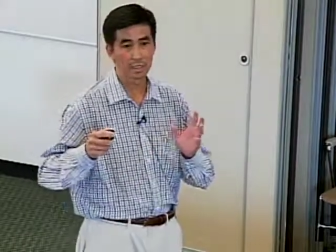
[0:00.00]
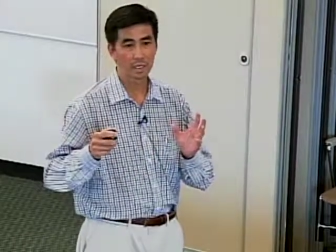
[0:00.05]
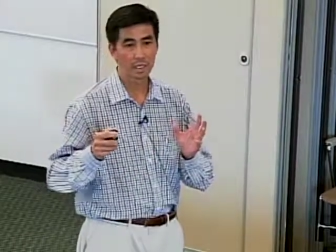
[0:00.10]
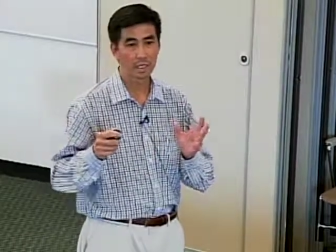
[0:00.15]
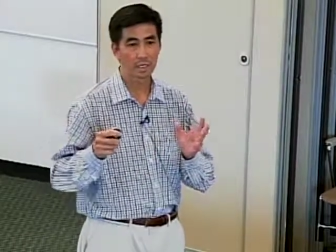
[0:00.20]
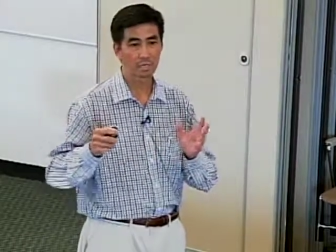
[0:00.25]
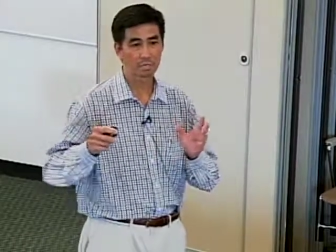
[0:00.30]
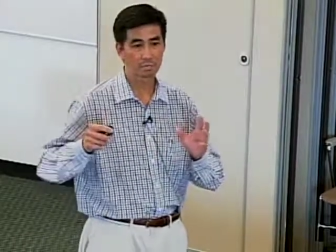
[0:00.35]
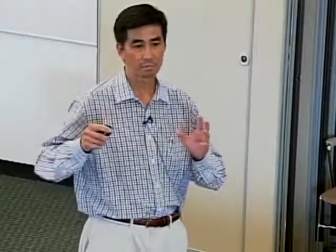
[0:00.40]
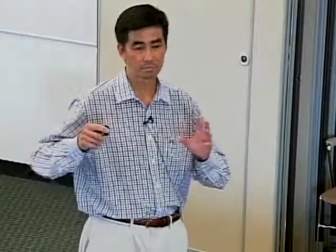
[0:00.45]

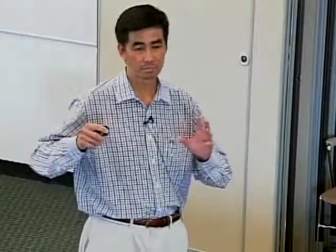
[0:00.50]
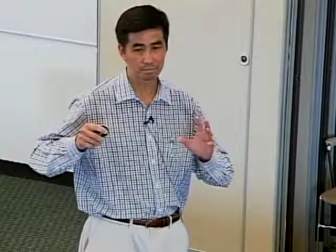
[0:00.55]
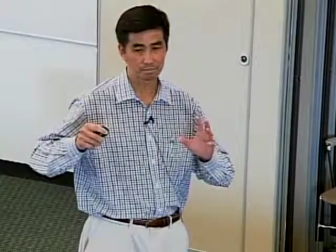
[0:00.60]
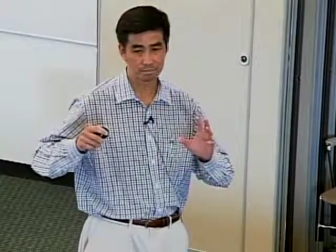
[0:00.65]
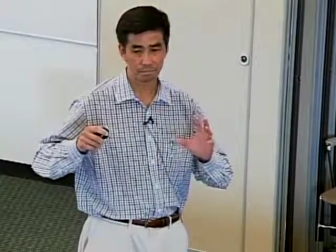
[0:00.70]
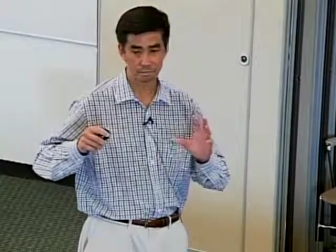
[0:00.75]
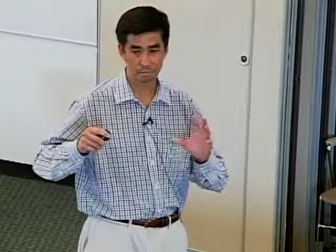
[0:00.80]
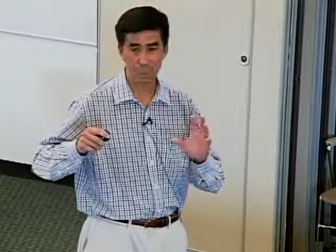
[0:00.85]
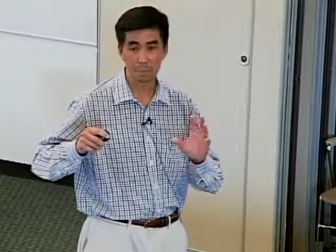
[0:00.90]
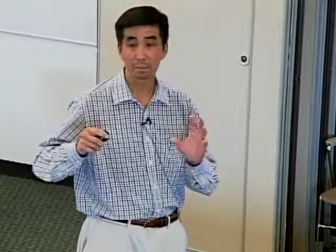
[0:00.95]
uh,
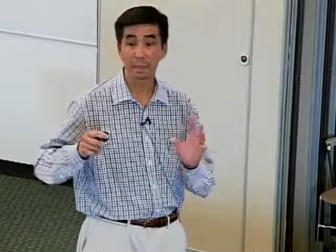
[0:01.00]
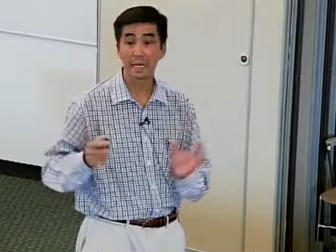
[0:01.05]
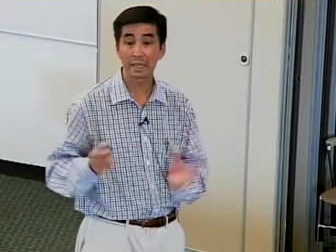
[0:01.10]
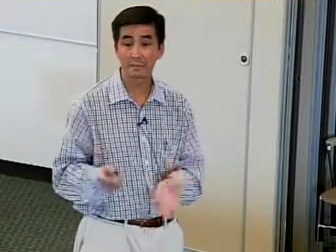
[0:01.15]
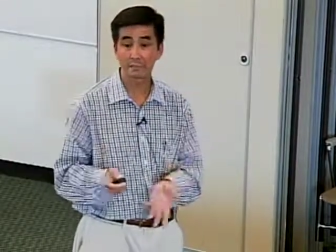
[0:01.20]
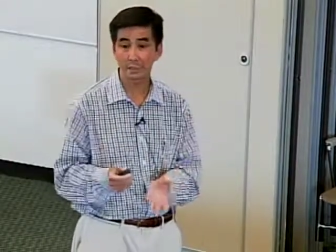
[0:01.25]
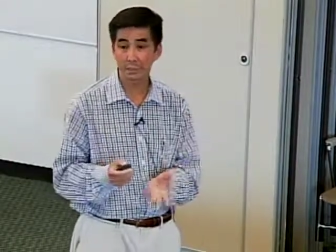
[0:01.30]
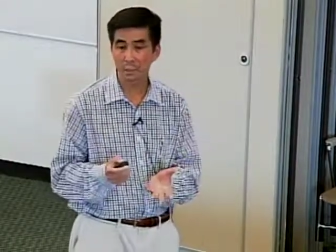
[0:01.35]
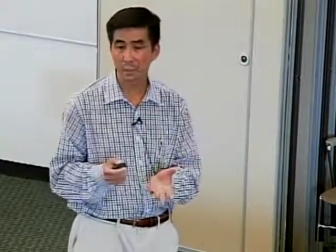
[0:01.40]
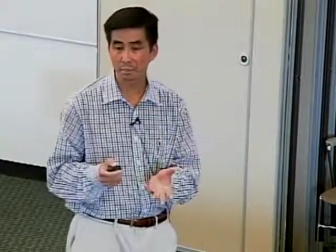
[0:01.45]
got
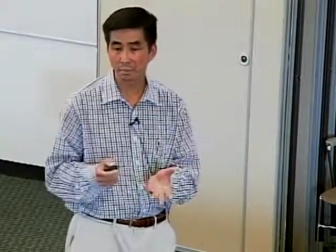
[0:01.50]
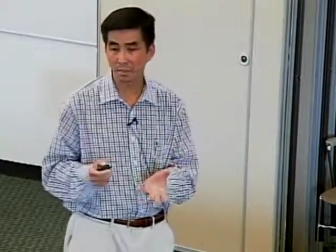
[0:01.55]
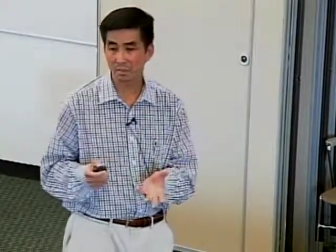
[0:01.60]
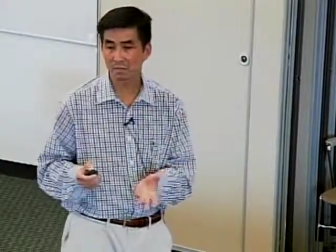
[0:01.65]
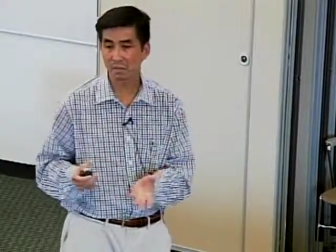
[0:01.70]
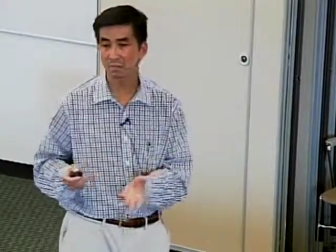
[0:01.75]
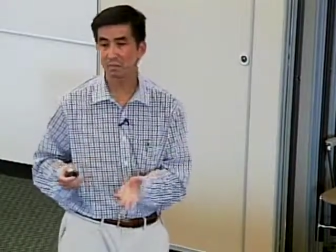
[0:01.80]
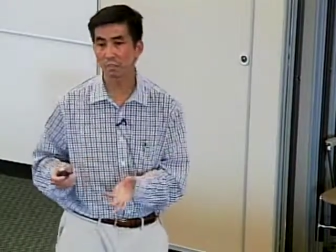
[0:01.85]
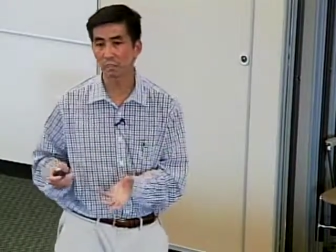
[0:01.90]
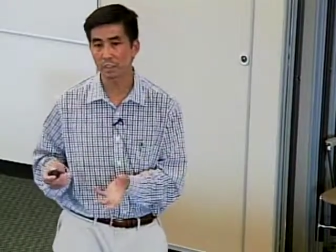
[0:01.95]
behavior treatment
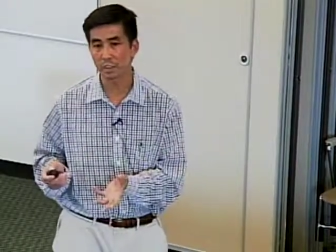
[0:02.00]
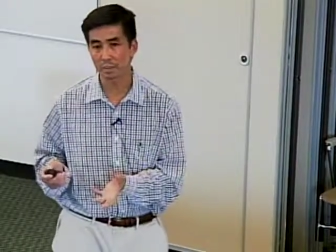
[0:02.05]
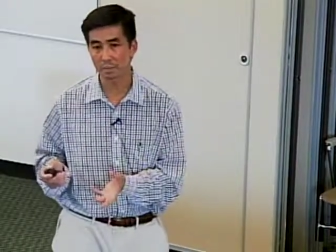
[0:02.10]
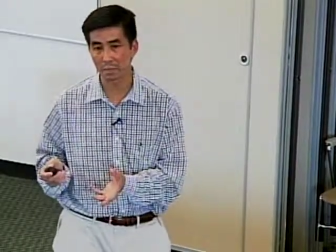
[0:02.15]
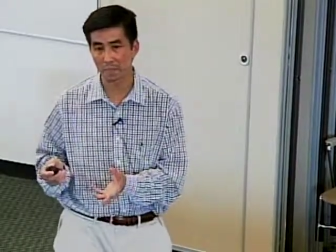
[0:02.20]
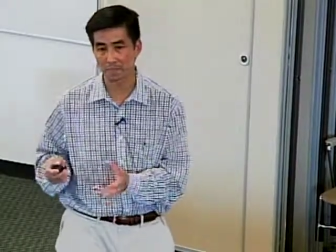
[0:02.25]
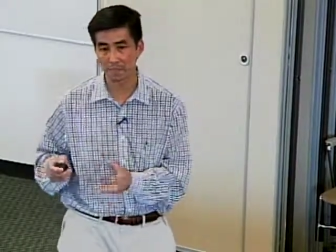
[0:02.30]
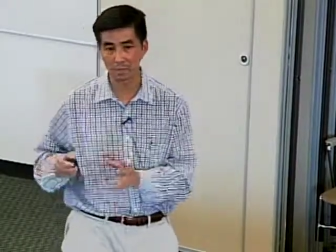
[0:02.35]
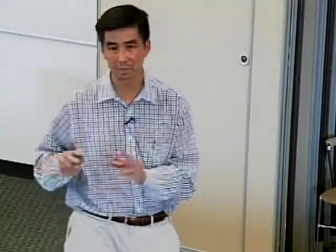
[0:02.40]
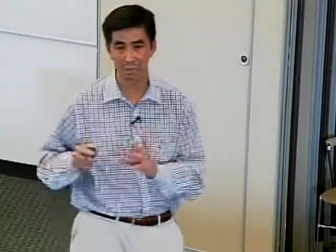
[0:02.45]
for 14
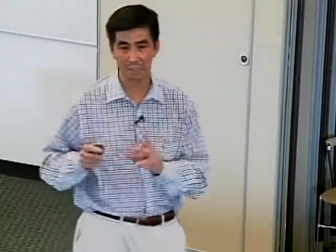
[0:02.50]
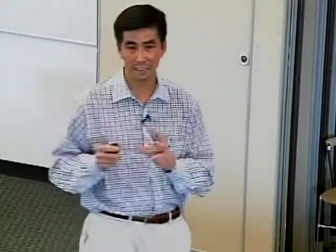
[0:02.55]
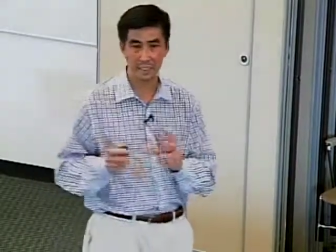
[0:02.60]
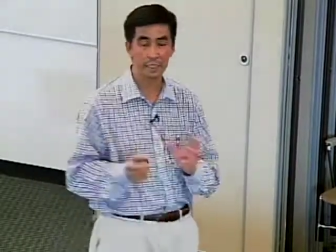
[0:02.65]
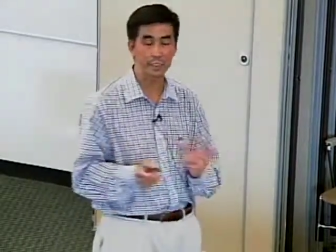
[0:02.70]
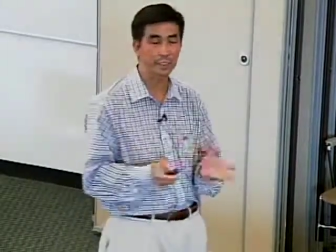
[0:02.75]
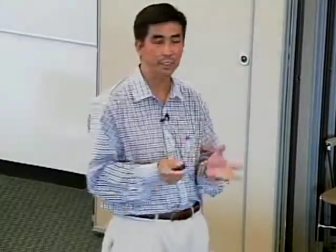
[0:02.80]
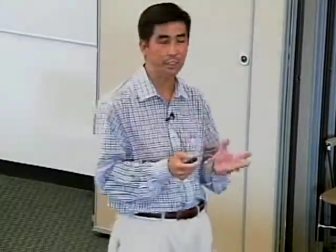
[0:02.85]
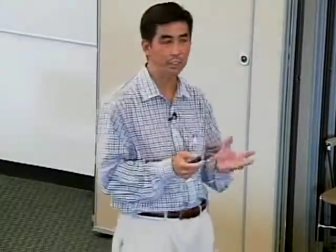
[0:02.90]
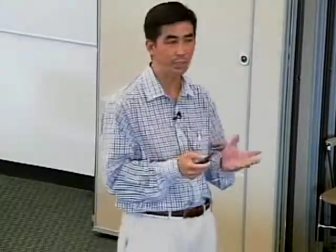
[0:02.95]
months,
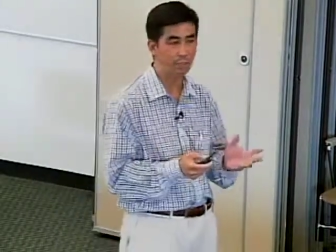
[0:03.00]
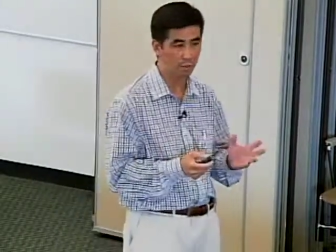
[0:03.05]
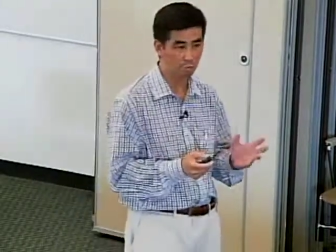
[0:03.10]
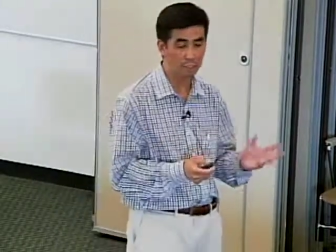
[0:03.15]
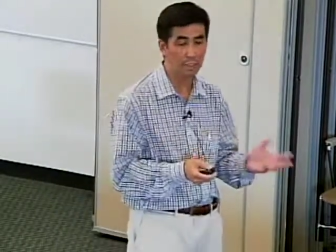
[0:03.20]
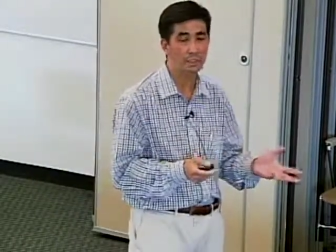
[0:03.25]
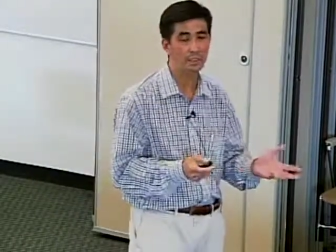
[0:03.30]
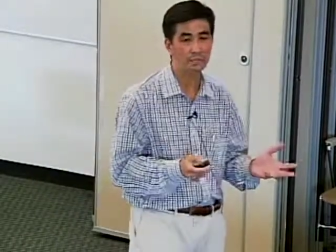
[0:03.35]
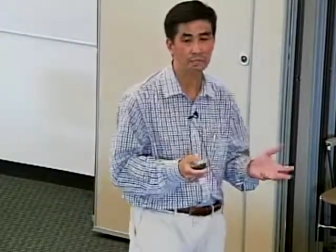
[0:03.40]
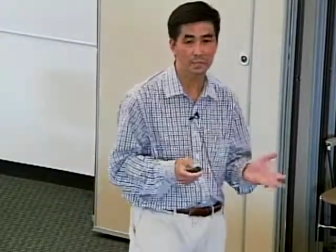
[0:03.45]
medication
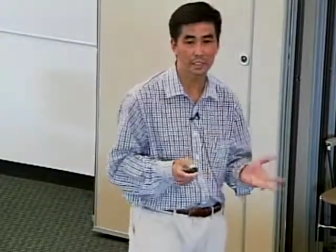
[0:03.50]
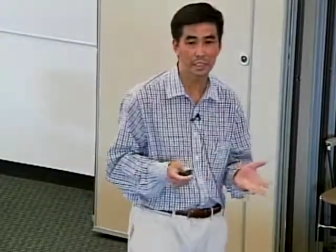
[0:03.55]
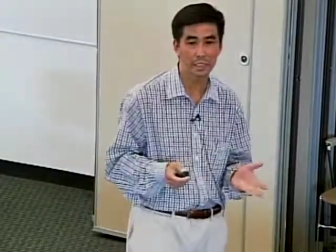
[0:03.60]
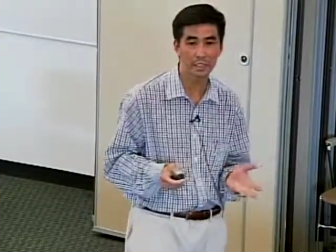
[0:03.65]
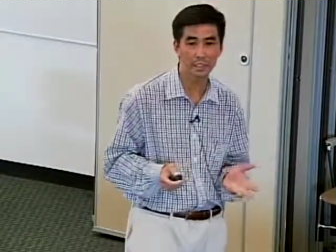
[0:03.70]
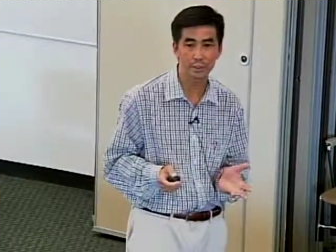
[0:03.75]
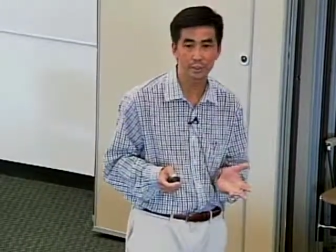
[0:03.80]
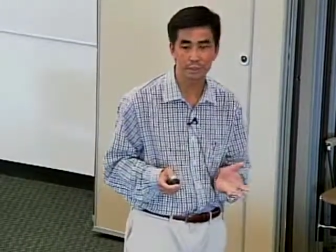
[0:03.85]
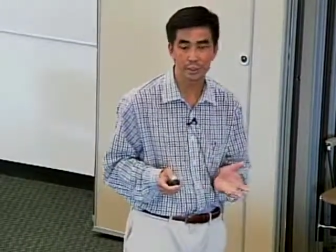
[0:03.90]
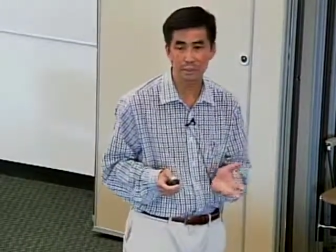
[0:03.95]
aggressive
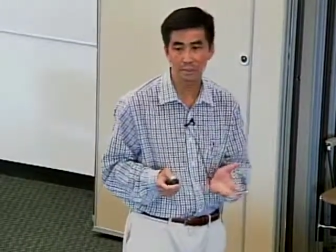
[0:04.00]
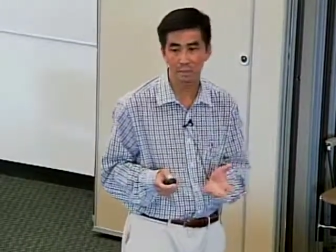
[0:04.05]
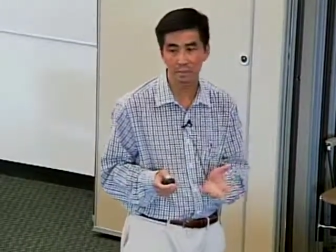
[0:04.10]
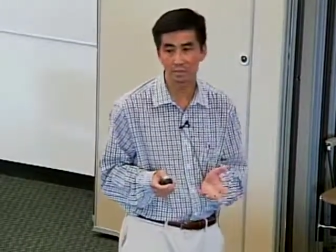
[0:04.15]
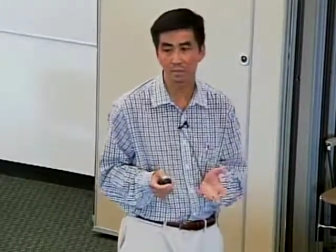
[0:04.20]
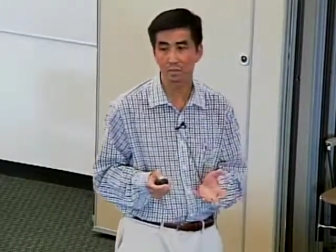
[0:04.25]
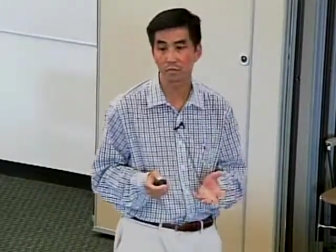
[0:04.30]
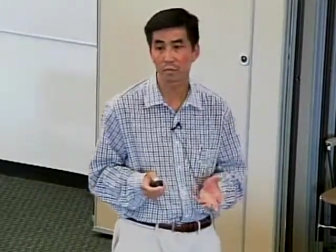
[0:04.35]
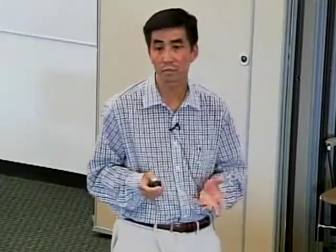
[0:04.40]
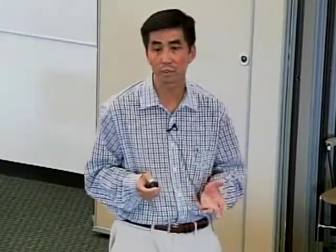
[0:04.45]
medication
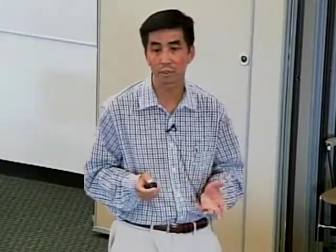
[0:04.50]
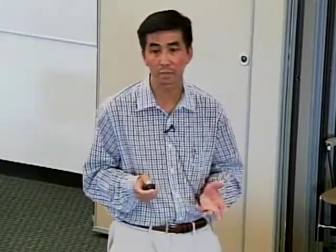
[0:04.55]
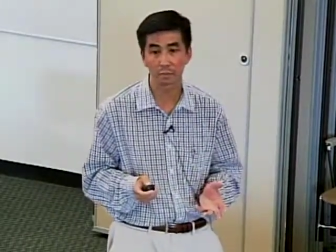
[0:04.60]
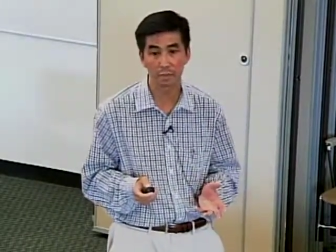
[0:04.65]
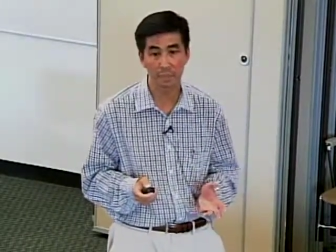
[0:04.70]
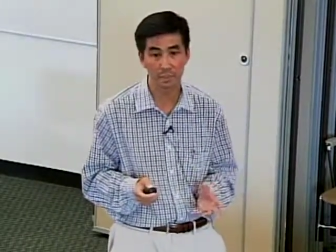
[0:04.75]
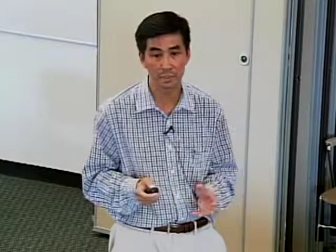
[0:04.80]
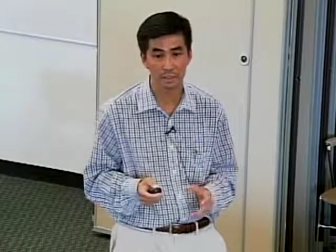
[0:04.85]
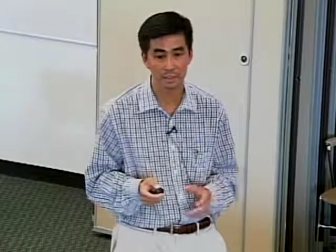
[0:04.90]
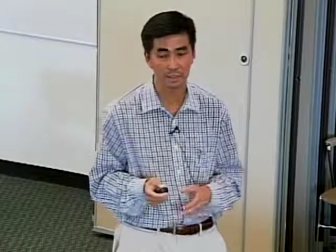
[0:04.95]
treatment for 14
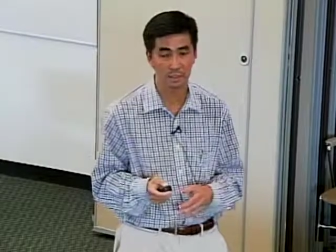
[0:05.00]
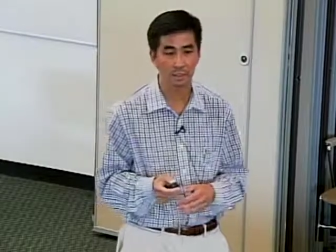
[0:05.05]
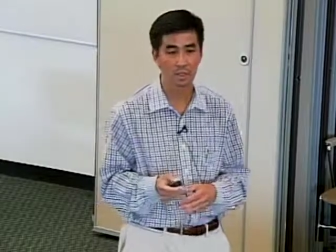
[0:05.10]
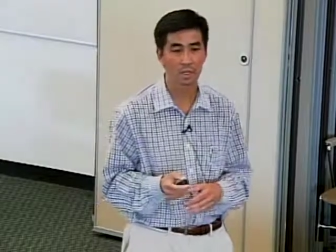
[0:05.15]
months,